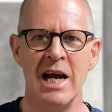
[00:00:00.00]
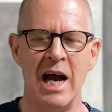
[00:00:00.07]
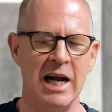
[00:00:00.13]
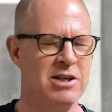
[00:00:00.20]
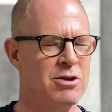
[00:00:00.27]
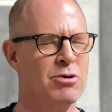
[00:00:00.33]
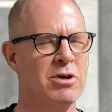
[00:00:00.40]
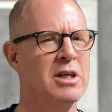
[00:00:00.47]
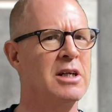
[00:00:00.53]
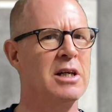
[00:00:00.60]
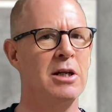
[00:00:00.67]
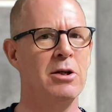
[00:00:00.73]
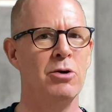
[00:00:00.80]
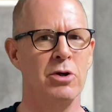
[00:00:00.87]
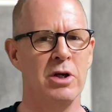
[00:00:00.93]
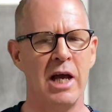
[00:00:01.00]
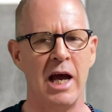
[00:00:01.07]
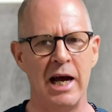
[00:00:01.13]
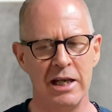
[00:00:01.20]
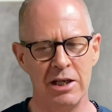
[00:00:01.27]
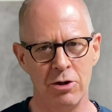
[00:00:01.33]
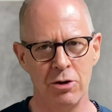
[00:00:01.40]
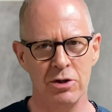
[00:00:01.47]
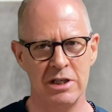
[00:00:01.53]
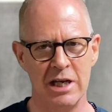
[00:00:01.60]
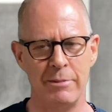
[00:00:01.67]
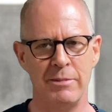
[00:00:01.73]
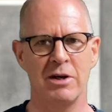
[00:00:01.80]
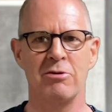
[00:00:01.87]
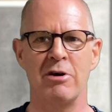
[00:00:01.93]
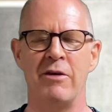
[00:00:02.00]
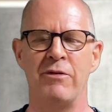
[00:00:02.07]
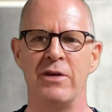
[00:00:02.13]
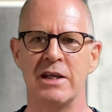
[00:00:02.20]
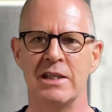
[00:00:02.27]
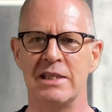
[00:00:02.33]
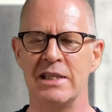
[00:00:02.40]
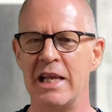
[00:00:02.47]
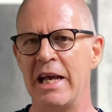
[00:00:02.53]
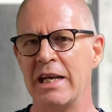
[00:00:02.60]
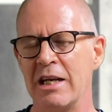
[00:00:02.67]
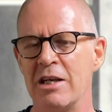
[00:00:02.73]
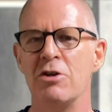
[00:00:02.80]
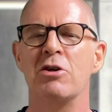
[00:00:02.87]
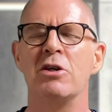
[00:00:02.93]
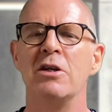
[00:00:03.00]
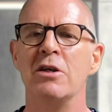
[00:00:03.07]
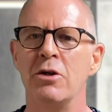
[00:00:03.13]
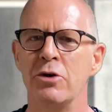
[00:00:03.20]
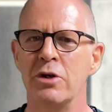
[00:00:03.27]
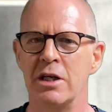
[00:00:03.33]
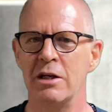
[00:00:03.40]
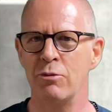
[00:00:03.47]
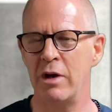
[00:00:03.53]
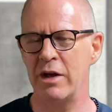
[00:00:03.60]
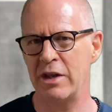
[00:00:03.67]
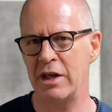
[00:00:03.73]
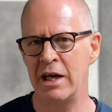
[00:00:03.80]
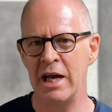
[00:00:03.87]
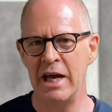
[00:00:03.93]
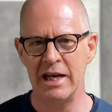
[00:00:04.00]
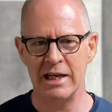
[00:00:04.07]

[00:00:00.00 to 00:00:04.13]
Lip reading: and you can look at your demographics then, and you can look at whether,